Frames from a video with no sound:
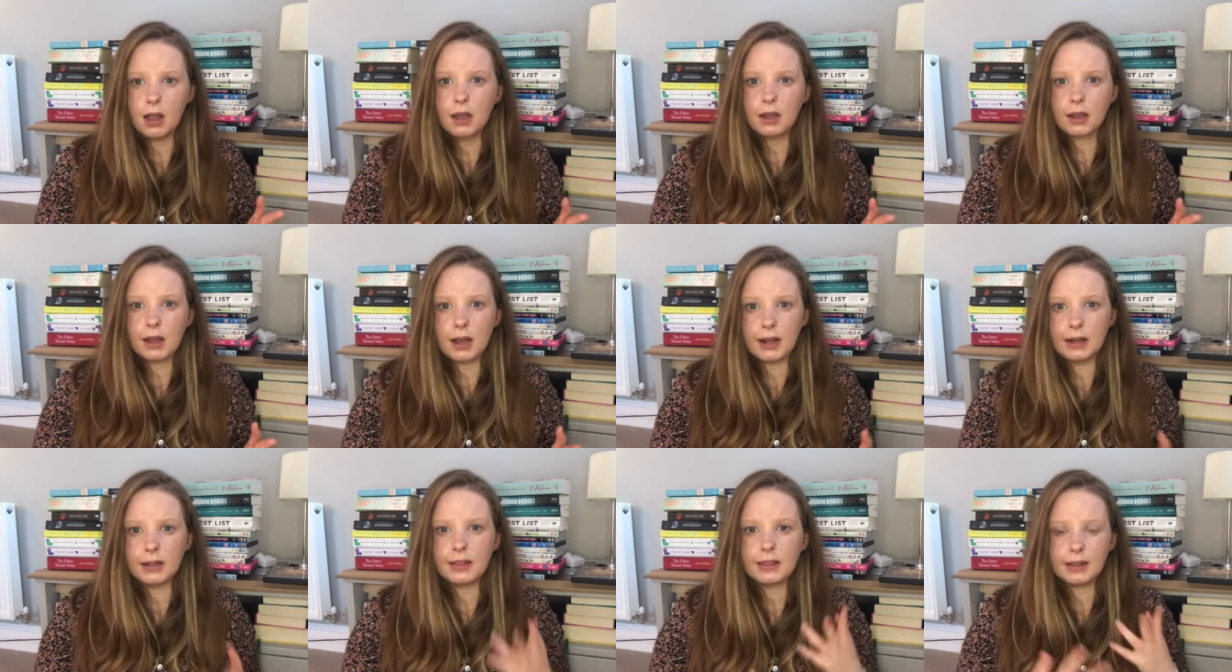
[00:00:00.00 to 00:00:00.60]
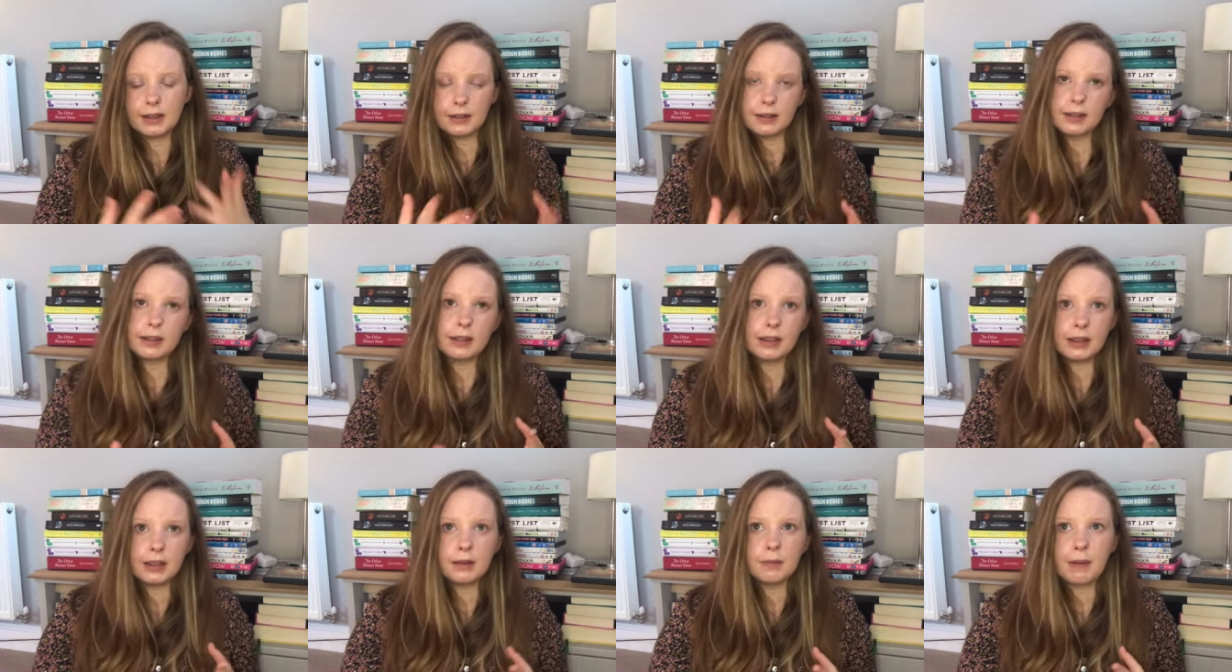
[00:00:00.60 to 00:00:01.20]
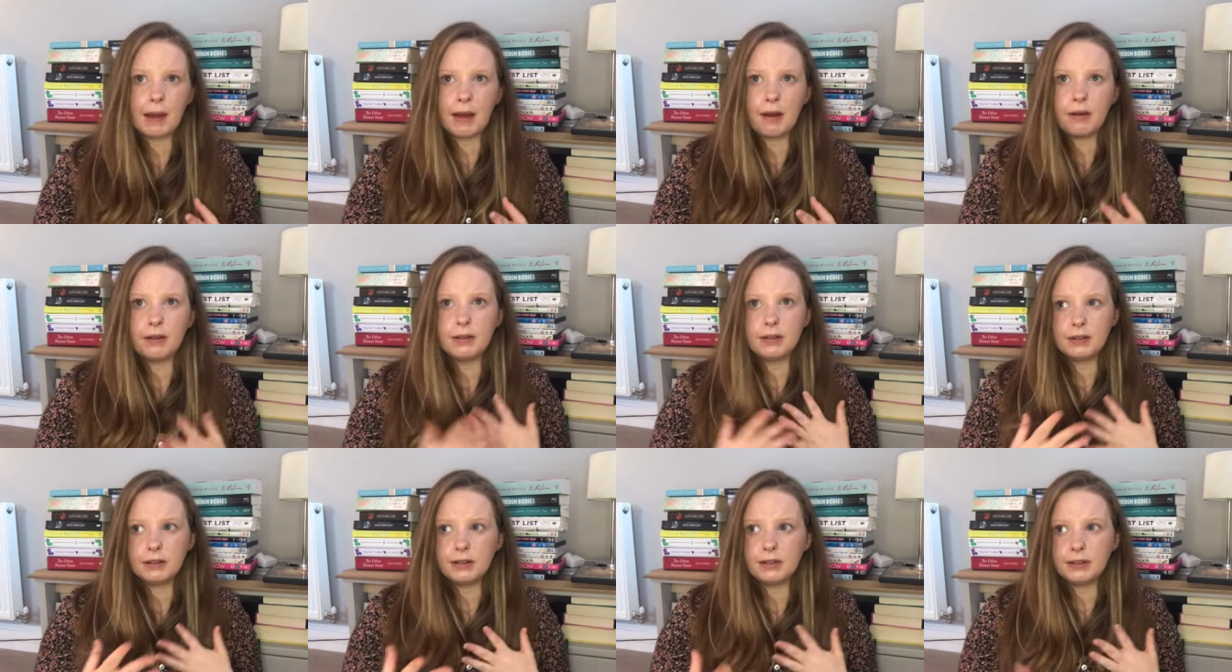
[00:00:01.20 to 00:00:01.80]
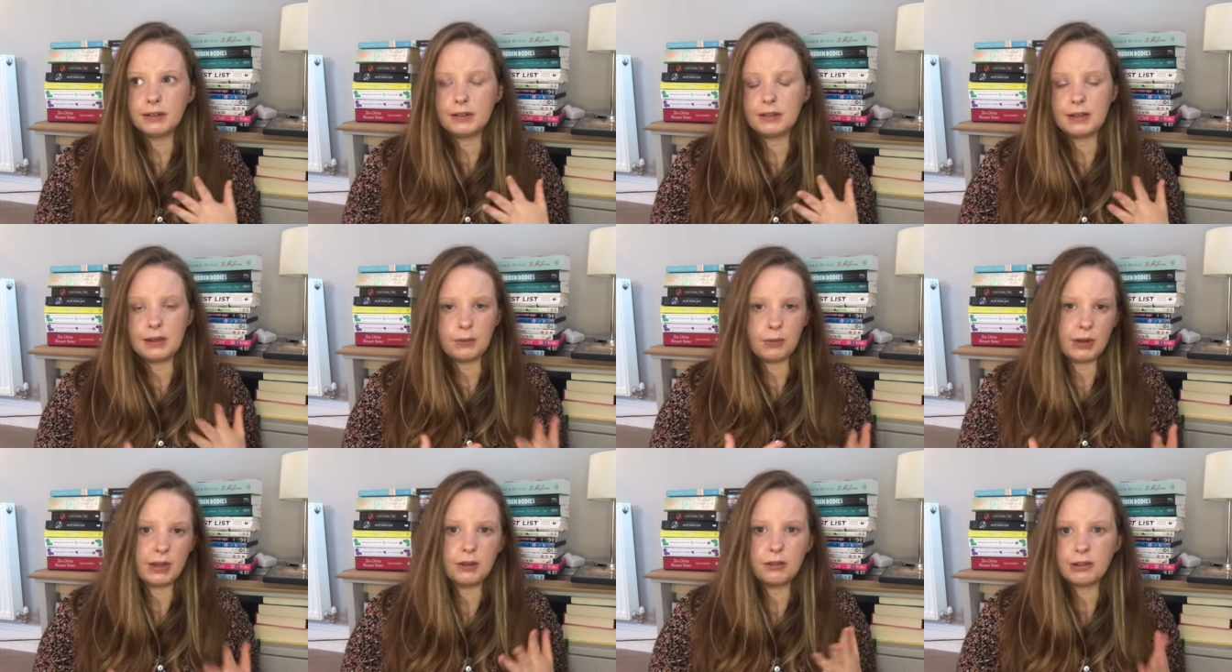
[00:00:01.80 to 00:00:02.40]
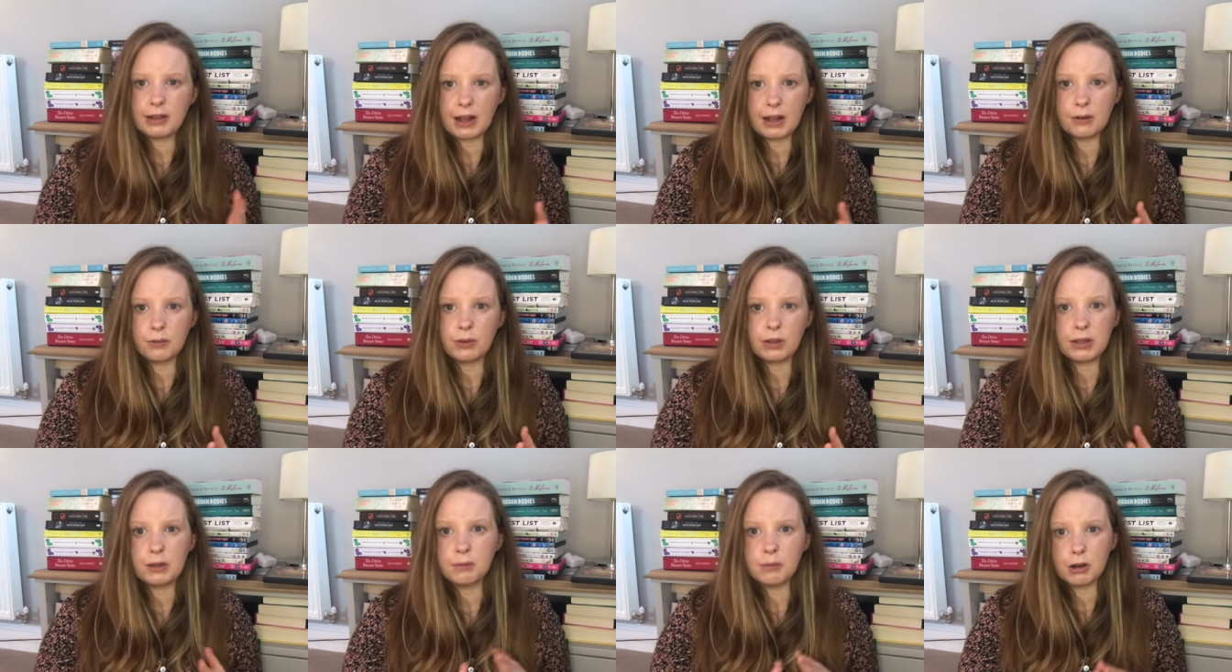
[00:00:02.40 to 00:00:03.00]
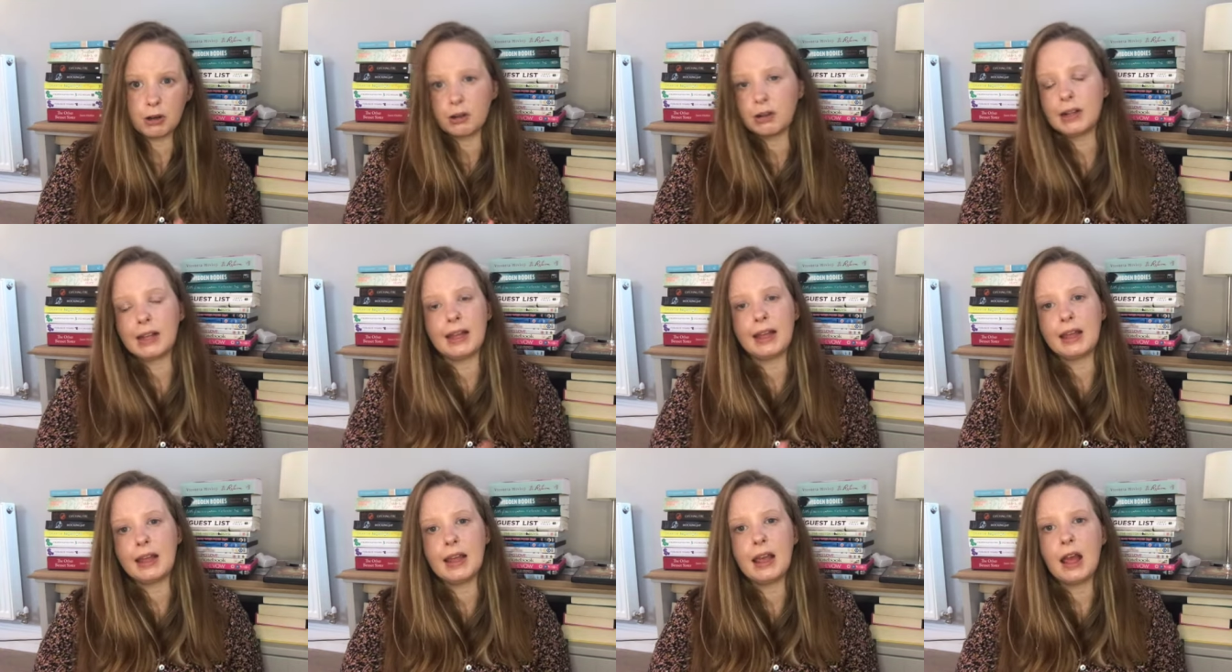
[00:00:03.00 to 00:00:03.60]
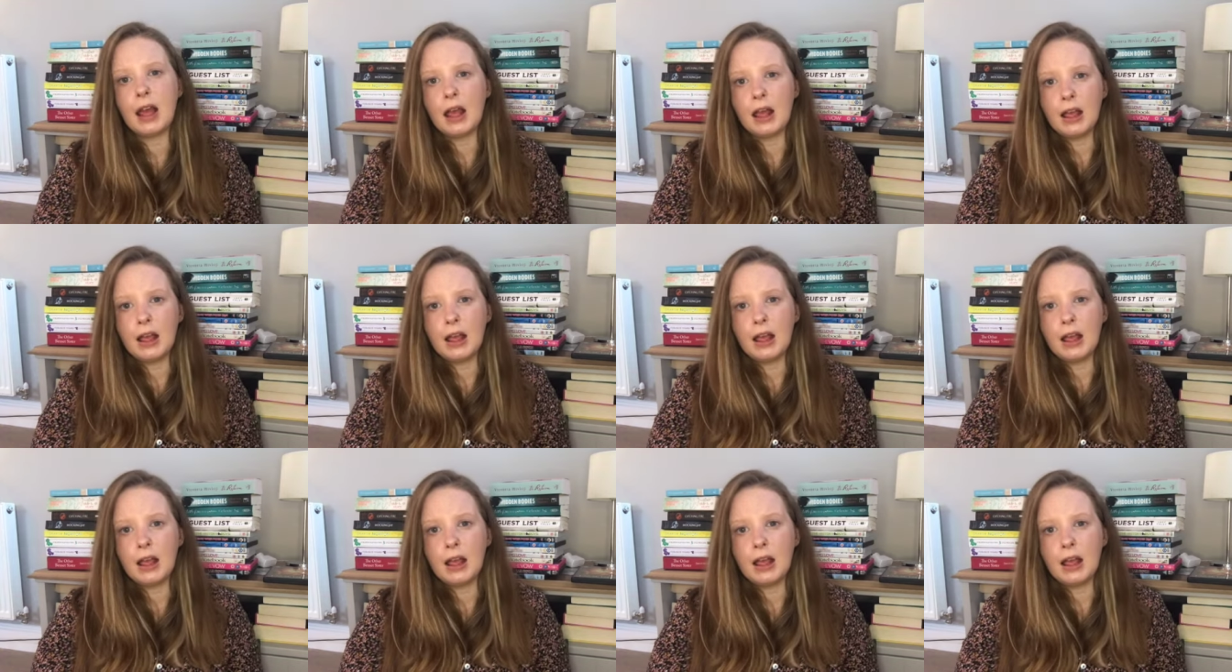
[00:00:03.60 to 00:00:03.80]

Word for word: kind of thing to think about and see where you stand with it morally